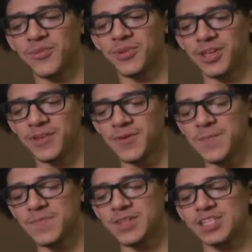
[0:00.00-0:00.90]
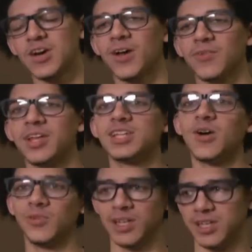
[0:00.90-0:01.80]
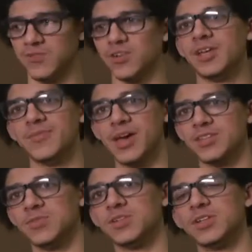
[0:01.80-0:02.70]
for me. That's how I relate back